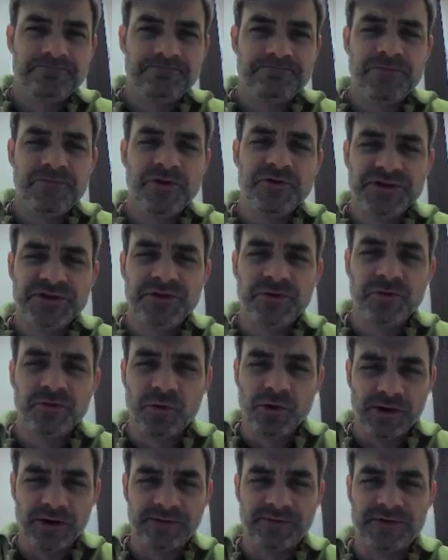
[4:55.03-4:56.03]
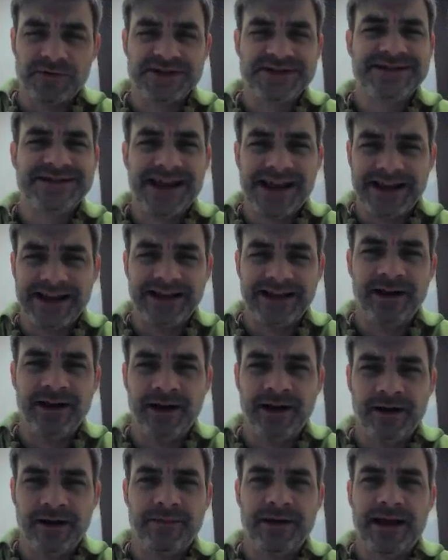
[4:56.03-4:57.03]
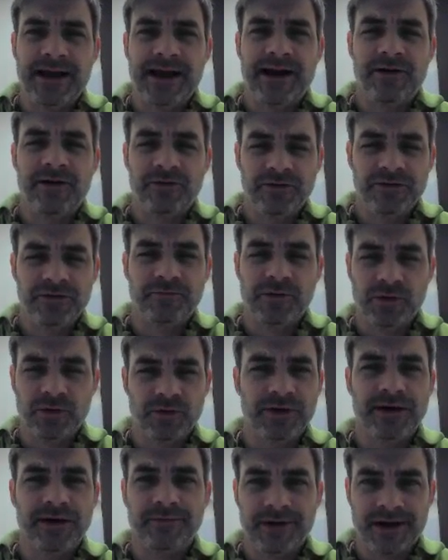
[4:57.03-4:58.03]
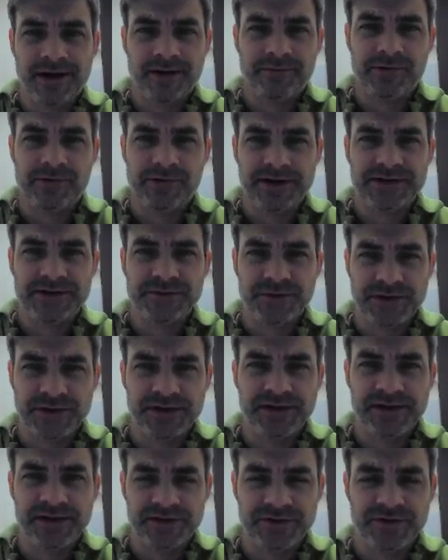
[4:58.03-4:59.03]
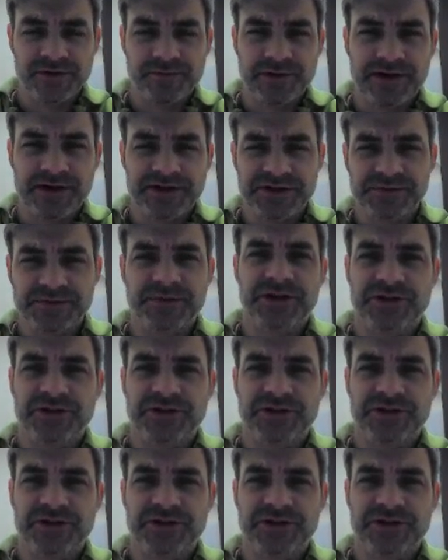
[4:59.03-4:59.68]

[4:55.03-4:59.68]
Most of the work for setting up how the program operates within Intuit Practice